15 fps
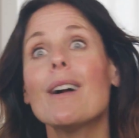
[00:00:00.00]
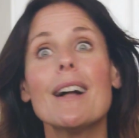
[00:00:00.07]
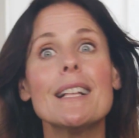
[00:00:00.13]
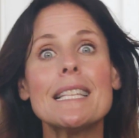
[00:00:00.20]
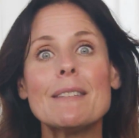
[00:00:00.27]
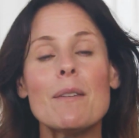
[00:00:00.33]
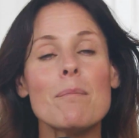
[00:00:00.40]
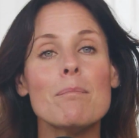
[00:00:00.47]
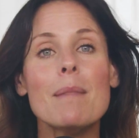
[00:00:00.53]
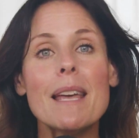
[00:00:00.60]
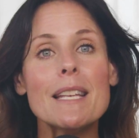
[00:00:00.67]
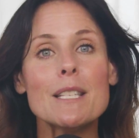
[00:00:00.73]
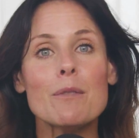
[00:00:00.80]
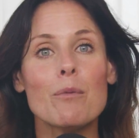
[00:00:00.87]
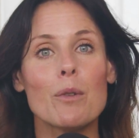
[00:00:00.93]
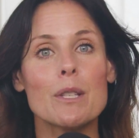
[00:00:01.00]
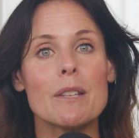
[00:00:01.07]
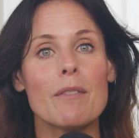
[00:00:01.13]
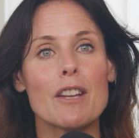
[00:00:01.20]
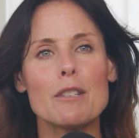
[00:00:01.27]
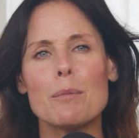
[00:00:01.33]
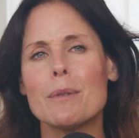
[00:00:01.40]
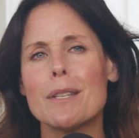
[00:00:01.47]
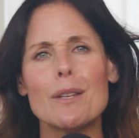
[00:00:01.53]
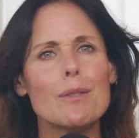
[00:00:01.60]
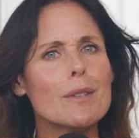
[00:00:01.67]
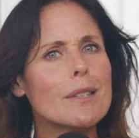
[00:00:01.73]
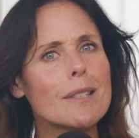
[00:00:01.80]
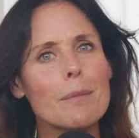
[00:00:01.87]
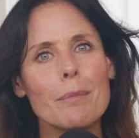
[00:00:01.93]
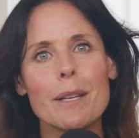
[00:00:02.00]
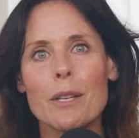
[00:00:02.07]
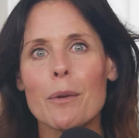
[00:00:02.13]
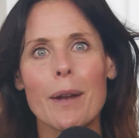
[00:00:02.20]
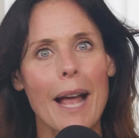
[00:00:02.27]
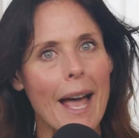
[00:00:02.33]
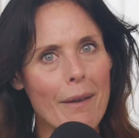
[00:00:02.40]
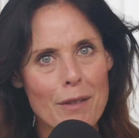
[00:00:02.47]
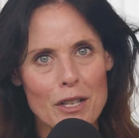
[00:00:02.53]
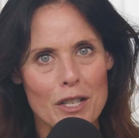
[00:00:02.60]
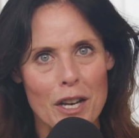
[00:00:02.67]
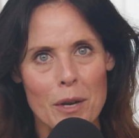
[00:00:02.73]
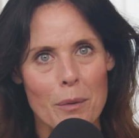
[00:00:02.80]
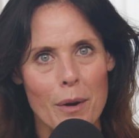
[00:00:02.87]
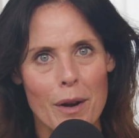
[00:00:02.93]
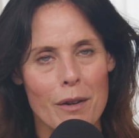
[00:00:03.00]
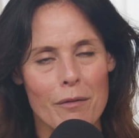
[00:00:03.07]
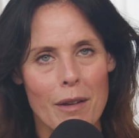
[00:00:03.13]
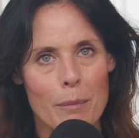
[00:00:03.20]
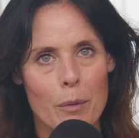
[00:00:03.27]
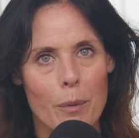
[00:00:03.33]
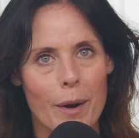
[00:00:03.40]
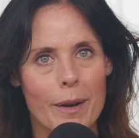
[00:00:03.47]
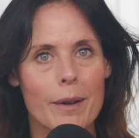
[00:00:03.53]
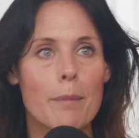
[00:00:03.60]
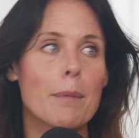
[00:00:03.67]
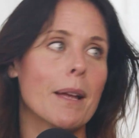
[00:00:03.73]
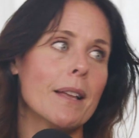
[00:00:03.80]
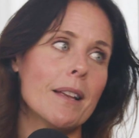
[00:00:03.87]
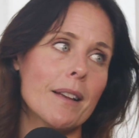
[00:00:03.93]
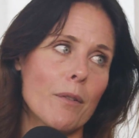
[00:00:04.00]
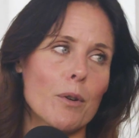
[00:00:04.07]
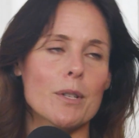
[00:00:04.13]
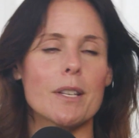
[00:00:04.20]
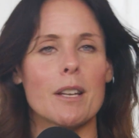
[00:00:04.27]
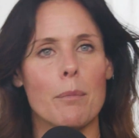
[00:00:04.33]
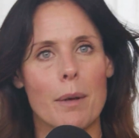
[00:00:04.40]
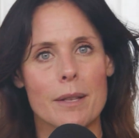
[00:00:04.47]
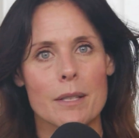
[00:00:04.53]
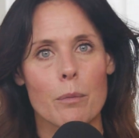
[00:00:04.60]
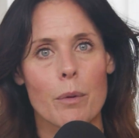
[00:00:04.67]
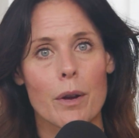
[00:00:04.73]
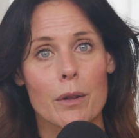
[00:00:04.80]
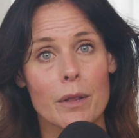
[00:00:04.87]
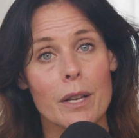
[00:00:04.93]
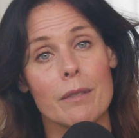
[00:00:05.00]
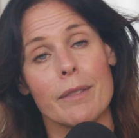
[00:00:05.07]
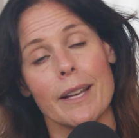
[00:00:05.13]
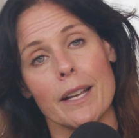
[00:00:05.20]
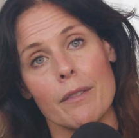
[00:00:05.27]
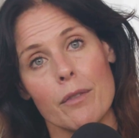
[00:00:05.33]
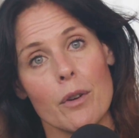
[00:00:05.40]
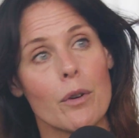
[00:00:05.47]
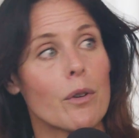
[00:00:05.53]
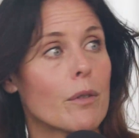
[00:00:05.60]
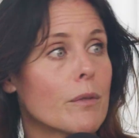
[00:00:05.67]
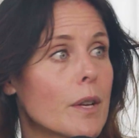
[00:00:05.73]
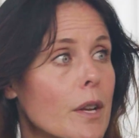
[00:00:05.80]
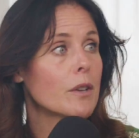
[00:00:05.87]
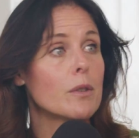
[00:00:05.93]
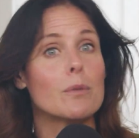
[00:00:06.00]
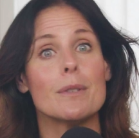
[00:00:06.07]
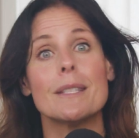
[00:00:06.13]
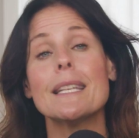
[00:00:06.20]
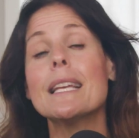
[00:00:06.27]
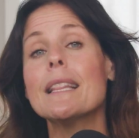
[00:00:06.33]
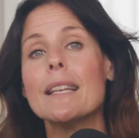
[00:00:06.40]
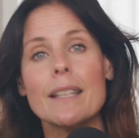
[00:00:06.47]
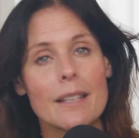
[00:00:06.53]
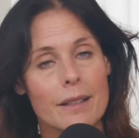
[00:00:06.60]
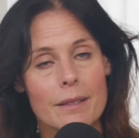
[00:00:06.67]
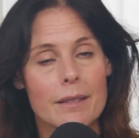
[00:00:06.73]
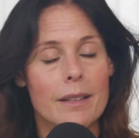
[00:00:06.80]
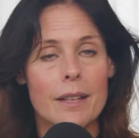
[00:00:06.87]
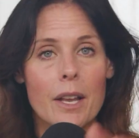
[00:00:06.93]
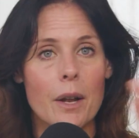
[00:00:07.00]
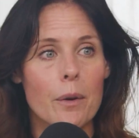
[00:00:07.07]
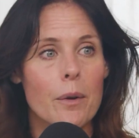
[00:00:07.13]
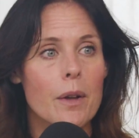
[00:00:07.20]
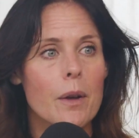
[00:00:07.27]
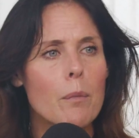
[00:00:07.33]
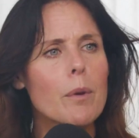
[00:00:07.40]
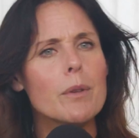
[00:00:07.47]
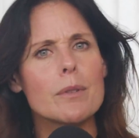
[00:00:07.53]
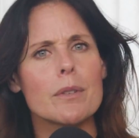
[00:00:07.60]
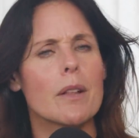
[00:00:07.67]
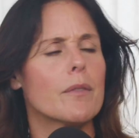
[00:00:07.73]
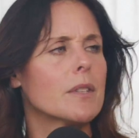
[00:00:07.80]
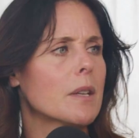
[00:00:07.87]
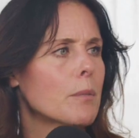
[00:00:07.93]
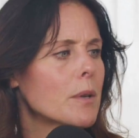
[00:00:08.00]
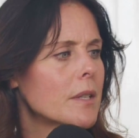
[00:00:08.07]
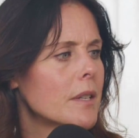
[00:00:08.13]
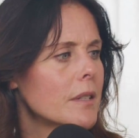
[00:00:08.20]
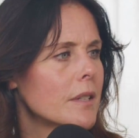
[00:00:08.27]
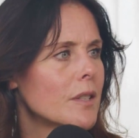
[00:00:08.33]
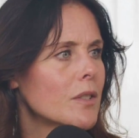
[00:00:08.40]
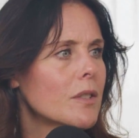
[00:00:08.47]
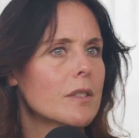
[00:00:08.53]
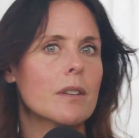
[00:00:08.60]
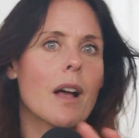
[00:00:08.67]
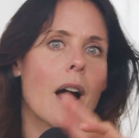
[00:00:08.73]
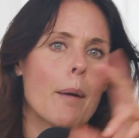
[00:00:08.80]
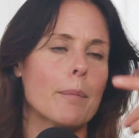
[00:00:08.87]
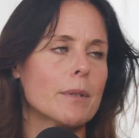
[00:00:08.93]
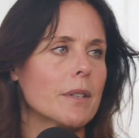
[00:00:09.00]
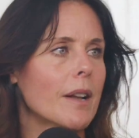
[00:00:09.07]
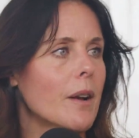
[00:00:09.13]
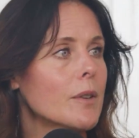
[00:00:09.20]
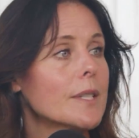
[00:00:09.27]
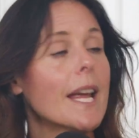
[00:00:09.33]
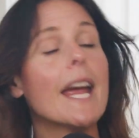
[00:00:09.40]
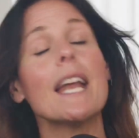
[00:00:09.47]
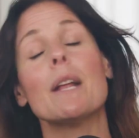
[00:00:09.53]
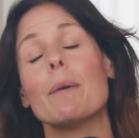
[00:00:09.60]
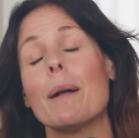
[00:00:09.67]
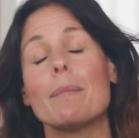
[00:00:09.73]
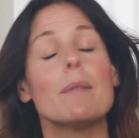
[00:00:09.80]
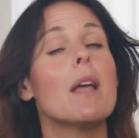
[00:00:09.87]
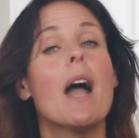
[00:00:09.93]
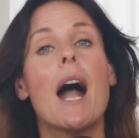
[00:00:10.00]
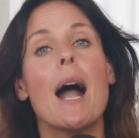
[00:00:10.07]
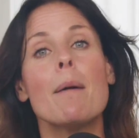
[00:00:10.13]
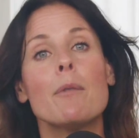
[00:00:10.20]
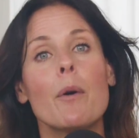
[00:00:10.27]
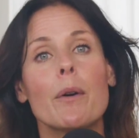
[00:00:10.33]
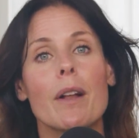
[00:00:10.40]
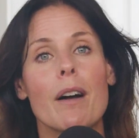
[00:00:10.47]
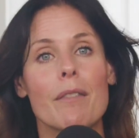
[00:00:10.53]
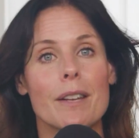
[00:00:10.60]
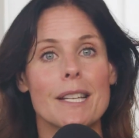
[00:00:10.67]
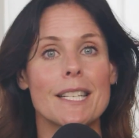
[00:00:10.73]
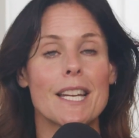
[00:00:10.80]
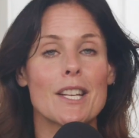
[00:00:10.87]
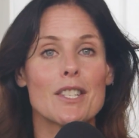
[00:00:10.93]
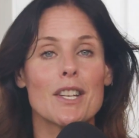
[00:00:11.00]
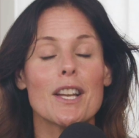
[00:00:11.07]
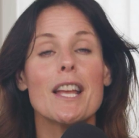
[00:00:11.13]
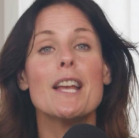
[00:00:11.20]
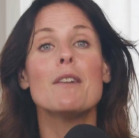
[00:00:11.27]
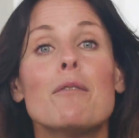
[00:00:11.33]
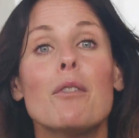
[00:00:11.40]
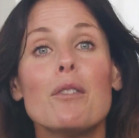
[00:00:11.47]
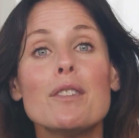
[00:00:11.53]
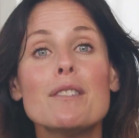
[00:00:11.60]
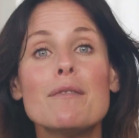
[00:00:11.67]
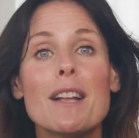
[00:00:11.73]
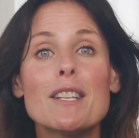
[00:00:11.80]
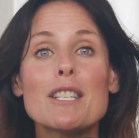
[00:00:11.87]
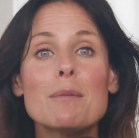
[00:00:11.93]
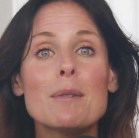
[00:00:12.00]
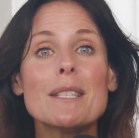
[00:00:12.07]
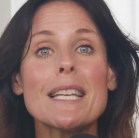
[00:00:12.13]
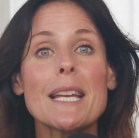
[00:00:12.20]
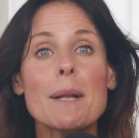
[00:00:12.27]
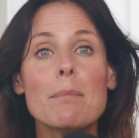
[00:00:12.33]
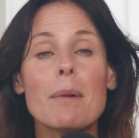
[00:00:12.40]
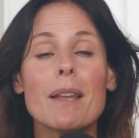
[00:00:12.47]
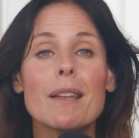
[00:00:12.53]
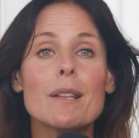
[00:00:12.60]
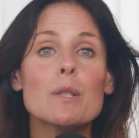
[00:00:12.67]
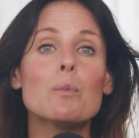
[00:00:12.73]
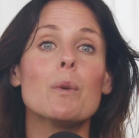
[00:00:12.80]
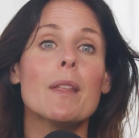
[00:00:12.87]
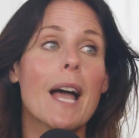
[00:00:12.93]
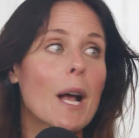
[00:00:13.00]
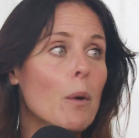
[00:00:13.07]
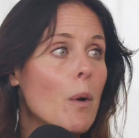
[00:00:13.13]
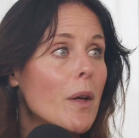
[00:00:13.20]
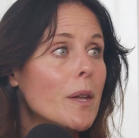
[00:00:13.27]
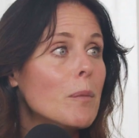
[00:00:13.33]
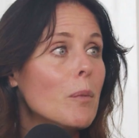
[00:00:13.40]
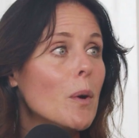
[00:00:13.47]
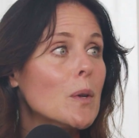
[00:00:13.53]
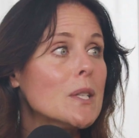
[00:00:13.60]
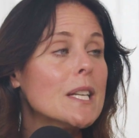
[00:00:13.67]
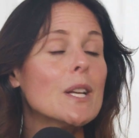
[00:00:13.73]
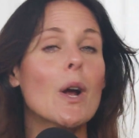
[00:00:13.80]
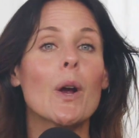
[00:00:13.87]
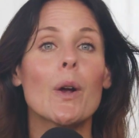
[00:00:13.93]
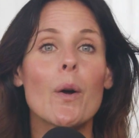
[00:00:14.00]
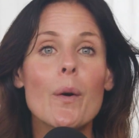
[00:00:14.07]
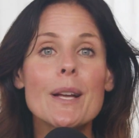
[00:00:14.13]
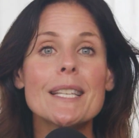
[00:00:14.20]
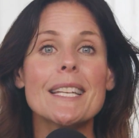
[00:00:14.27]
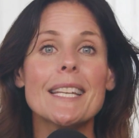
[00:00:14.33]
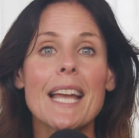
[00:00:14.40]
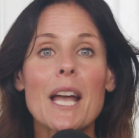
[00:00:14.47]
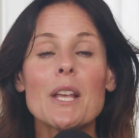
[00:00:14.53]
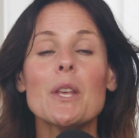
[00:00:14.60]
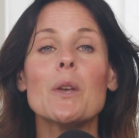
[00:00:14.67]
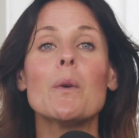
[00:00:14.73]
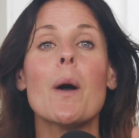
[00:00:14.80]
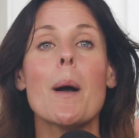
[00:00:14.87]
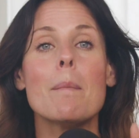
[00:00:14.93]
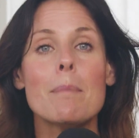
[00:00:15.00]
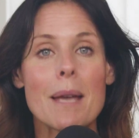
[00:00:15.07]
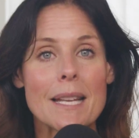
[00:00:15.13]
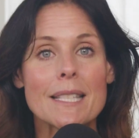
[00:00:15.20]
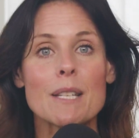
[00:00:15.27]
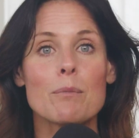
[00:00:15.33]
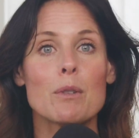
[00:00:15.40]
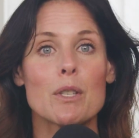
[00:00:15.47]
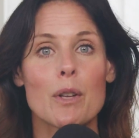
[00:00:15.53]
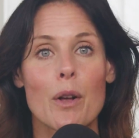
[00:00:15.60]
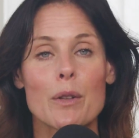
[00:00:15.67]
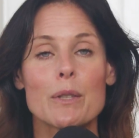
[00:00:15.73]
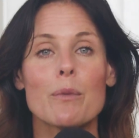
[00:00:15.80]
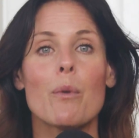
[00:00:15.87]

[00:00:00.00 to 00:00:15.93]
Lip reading: kinds of amazing fruits and vegetables that you just simply don't have in January and February. I mean, of course, it depends on where you live. Like if you're in New Zealand, well, you still have a summer season. It's just opposite hours. Anyway, I'm going off on a tangent. Fruits and vegetables in abundance with high quality protein are going to get you amazing results